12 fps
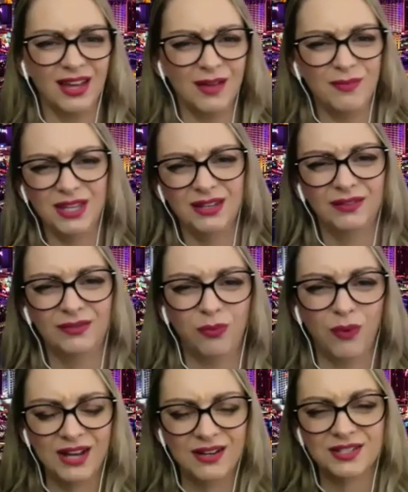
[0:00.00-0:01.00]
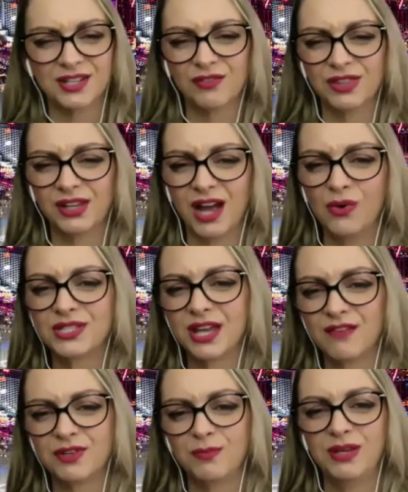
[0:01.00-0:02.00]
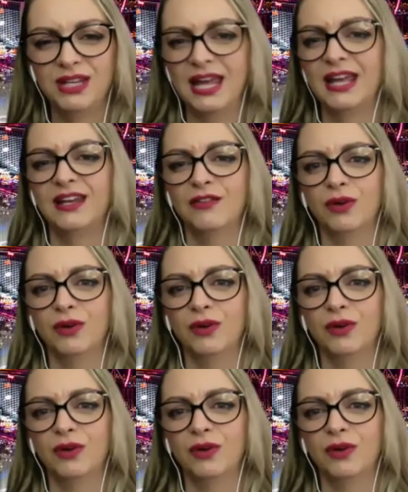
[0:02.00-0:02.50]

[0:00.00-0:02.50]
I mean, why does everything always have to be negative?